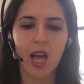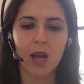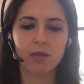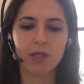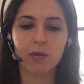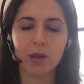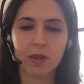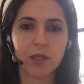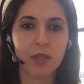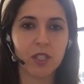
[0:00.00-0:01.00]
something
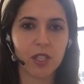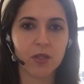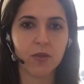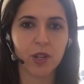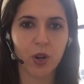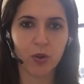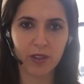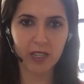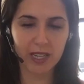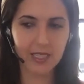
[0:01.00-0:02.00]
we're doing just for
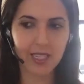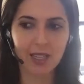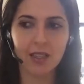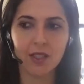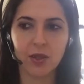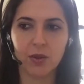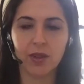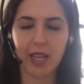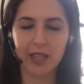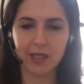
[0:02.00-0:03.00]
COVID-19 to,
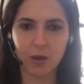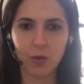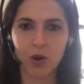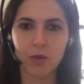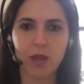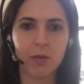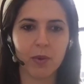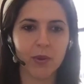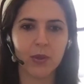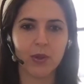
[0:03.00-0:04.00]
again, support
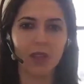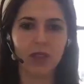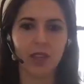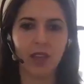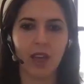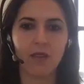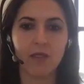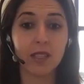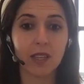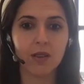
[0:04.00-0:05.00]
people so that they have the
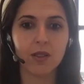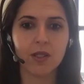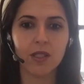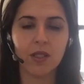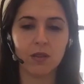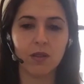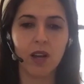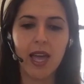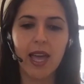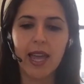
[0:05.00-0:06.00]
skills to
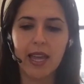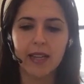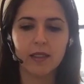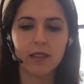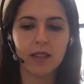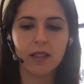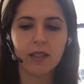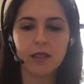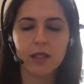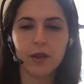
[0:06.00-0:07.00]
handle
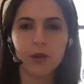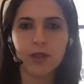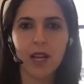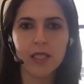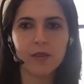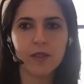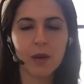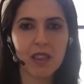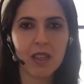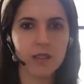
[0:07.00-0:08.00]
this. So lots of
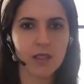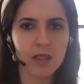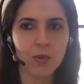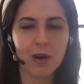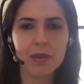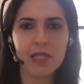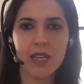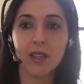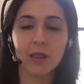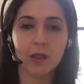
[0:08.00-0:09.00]
yummy things on the
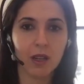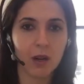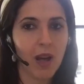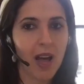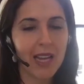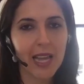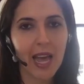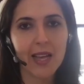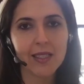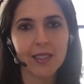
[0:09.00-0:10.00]
website, including our
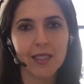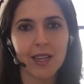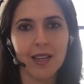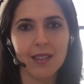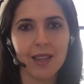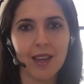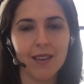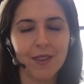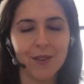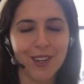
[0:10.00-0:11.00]
podcast, and
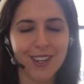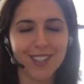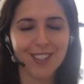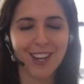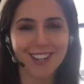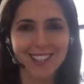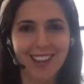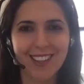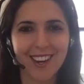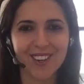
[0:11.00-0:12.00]
feel free to check us
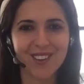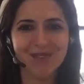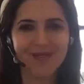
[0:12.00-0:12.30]
out there.